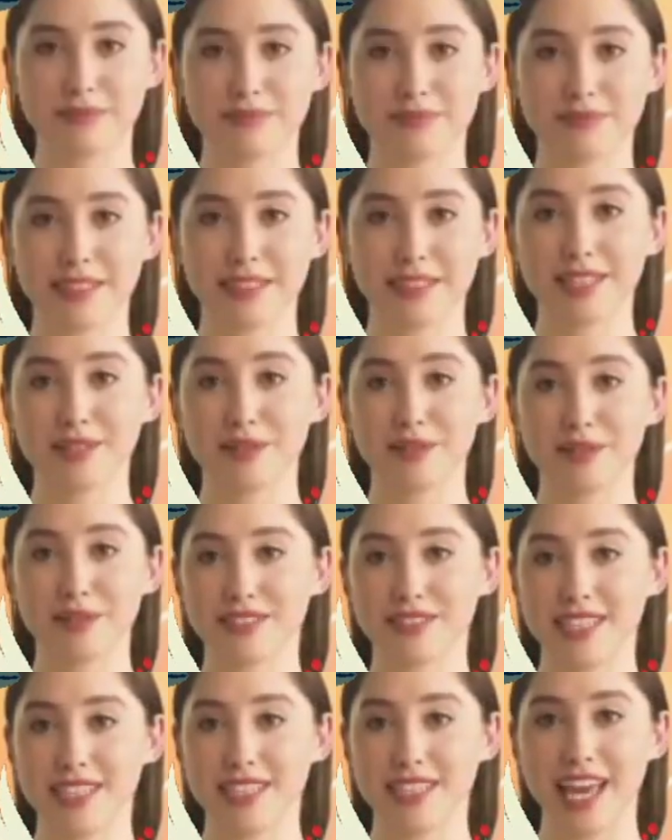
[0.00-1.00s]

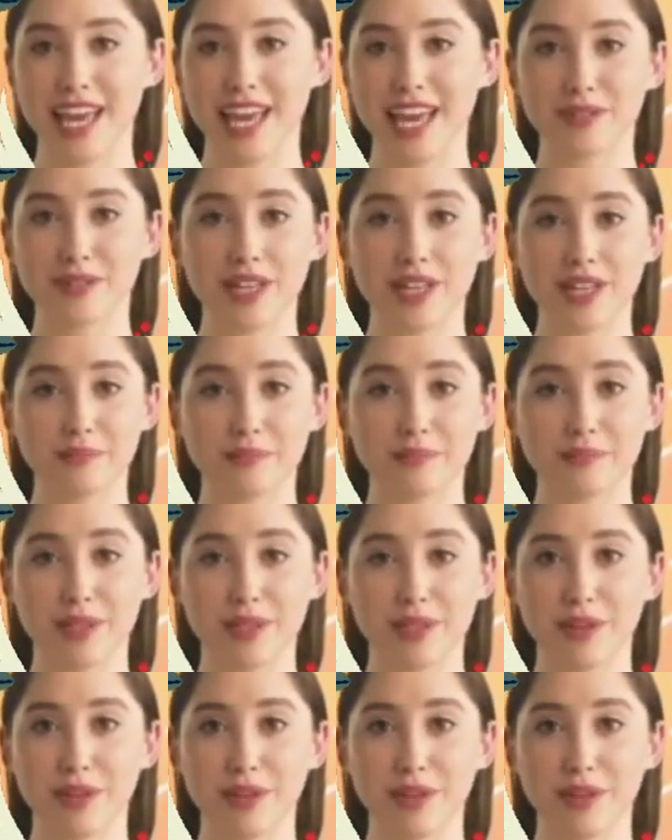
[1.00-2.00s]
Introducing I Am Unbreakable,